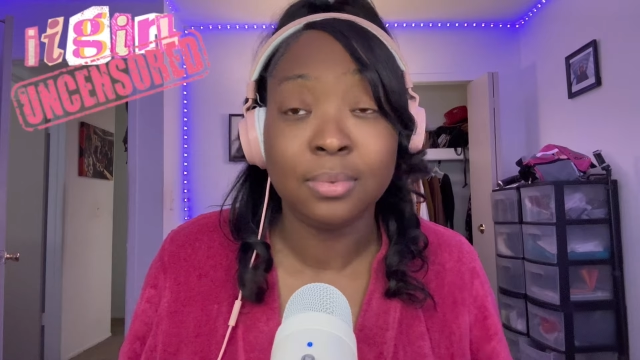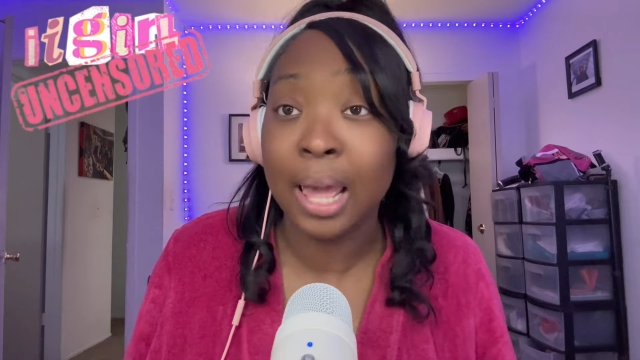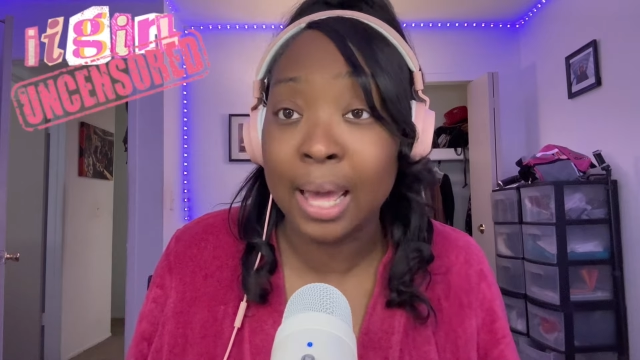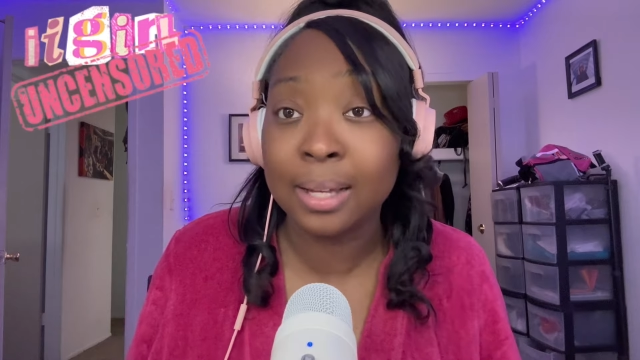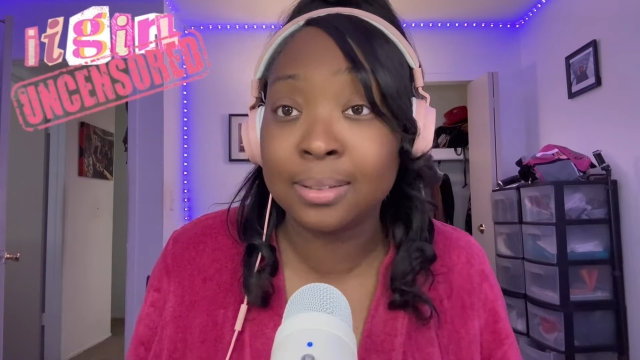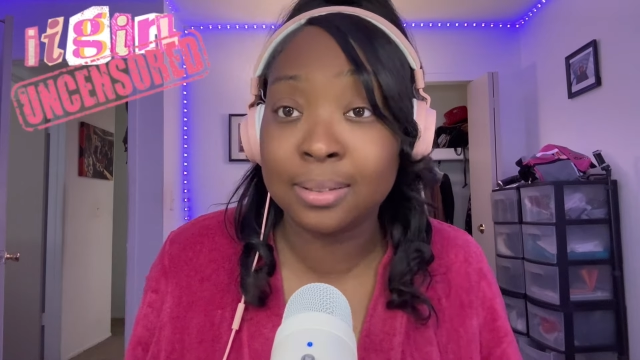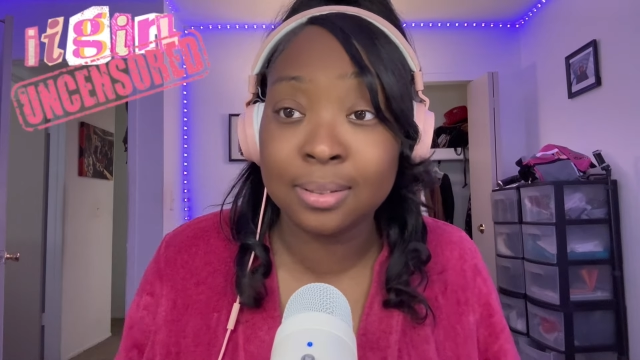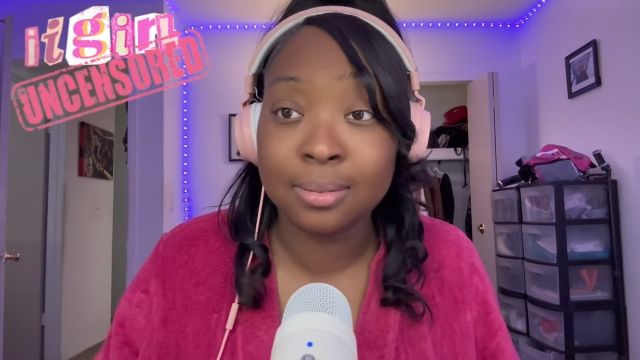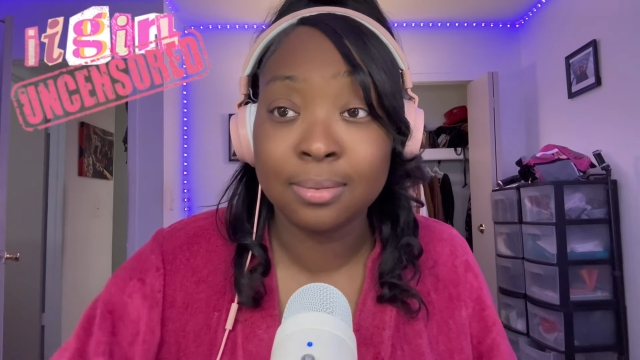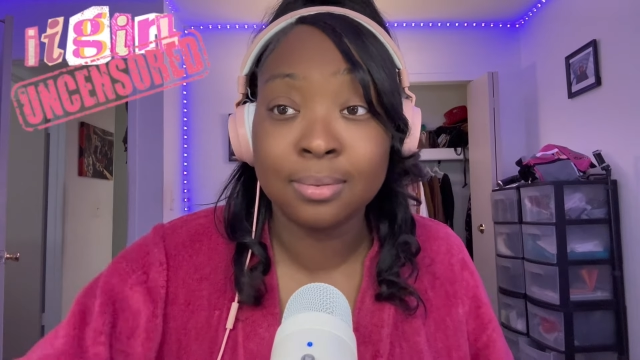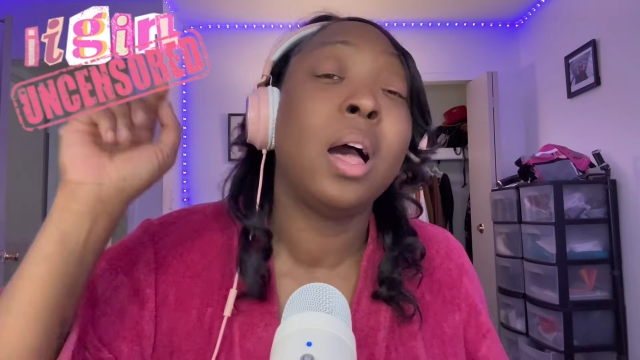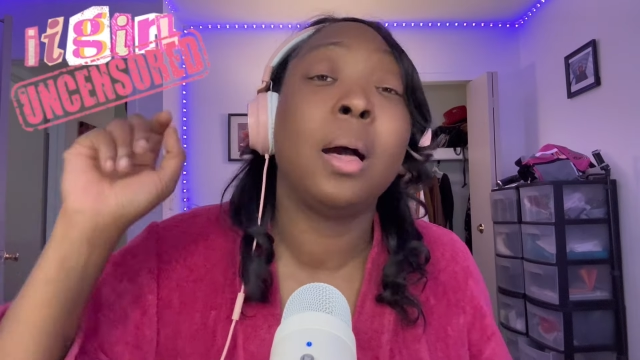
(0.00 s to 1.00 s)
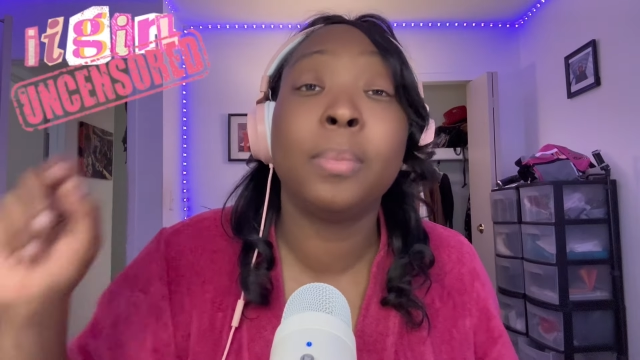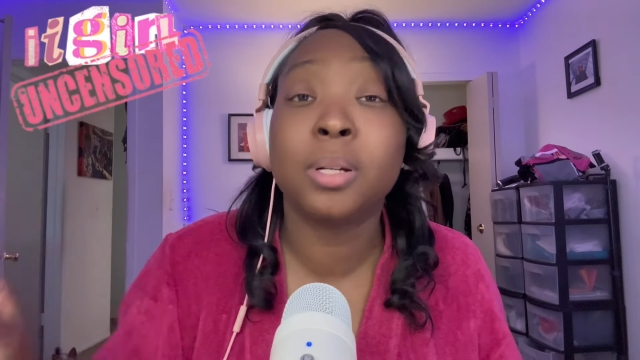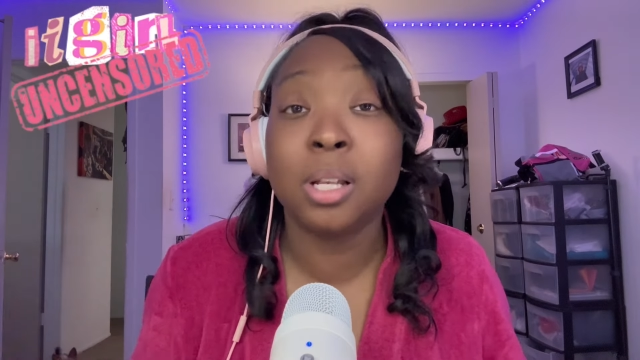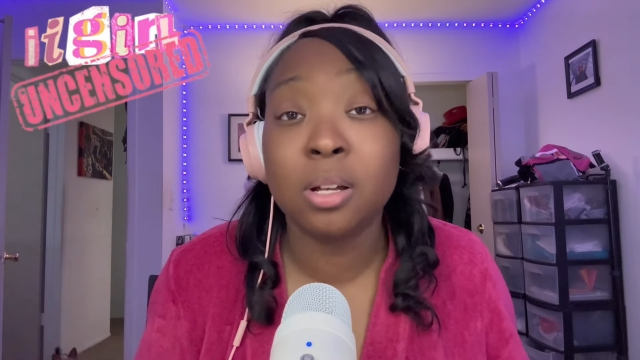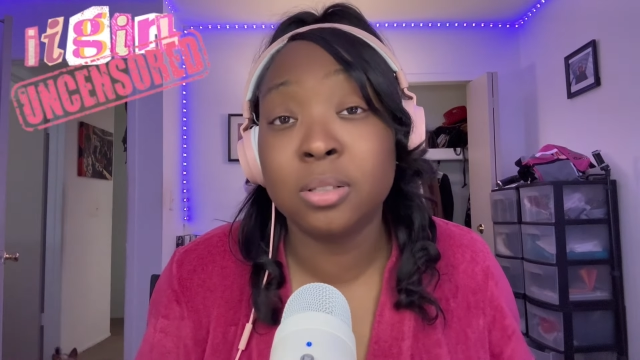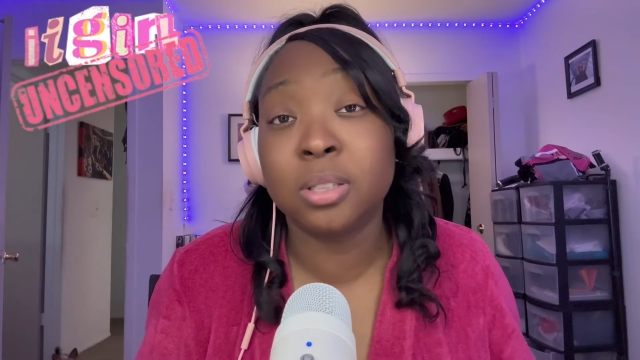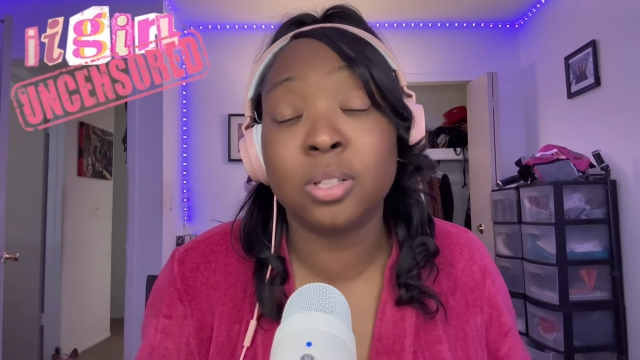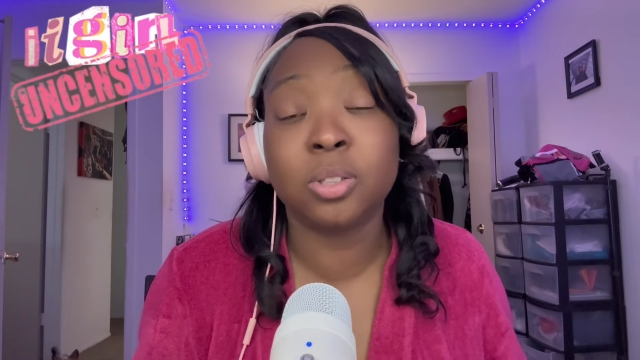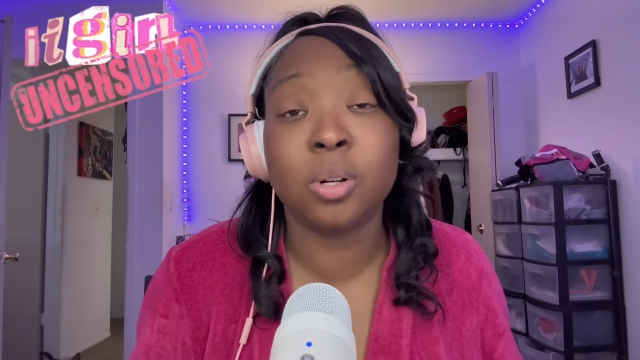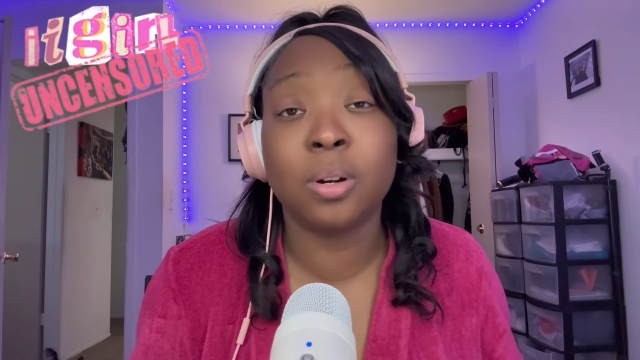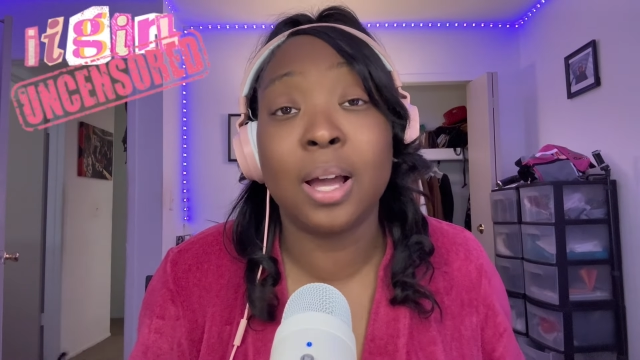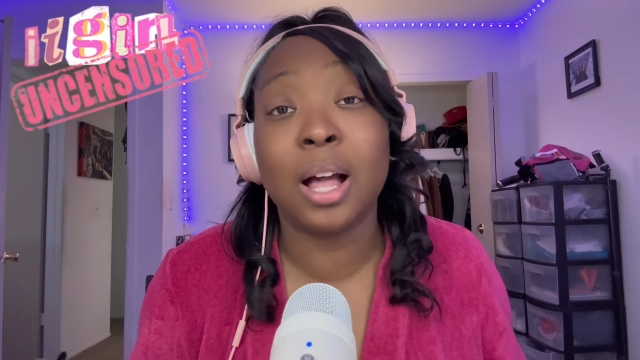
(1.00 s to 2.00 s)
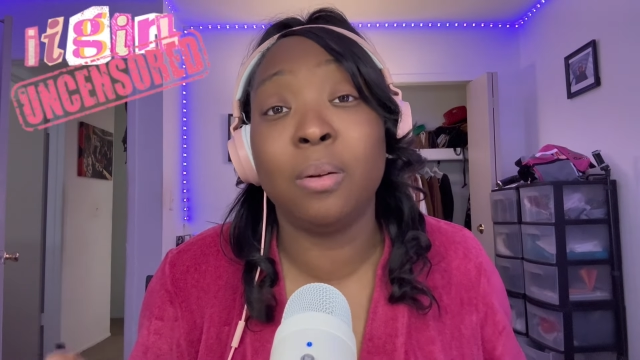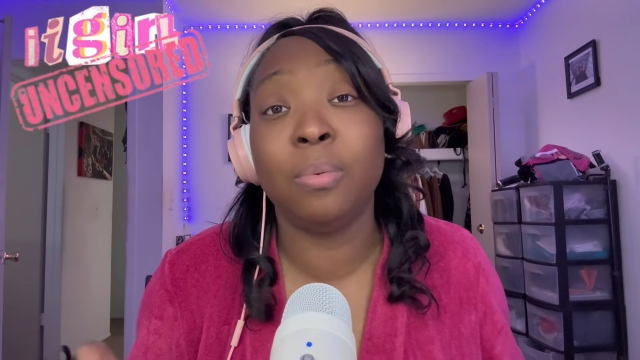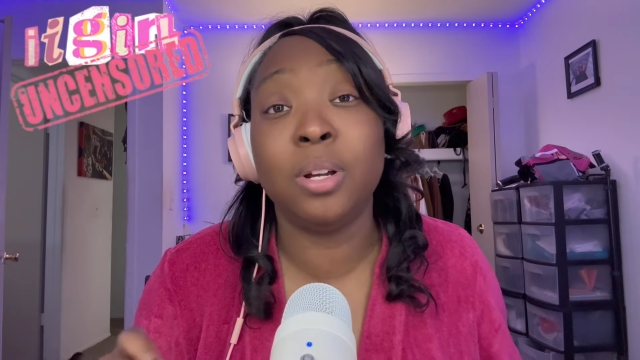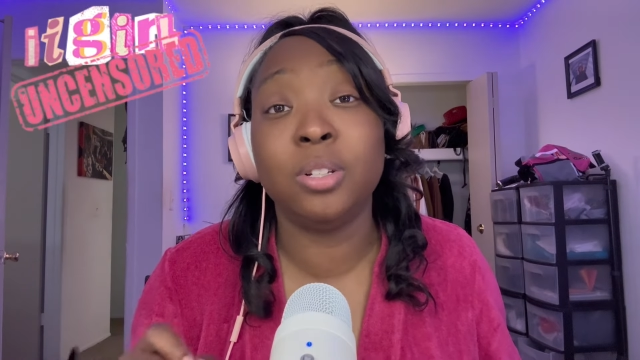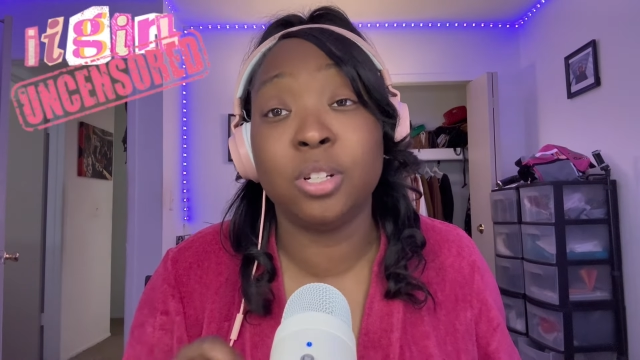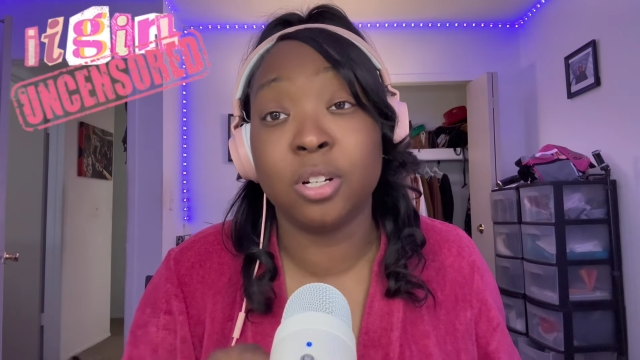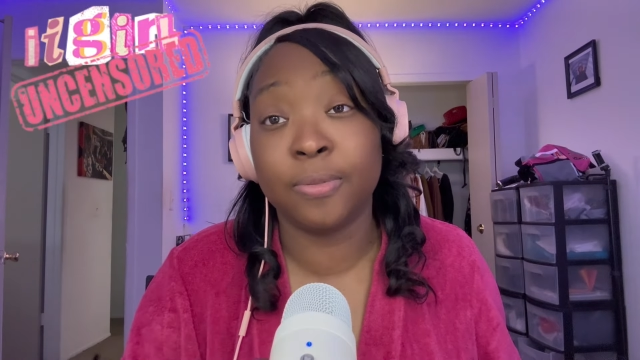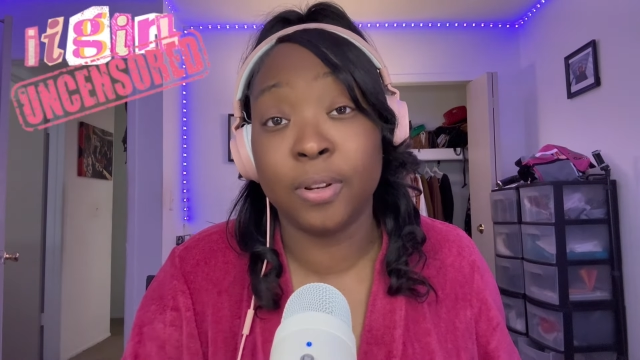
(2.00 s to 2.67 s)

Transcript: Next. I'm going to close this story out with Jennifer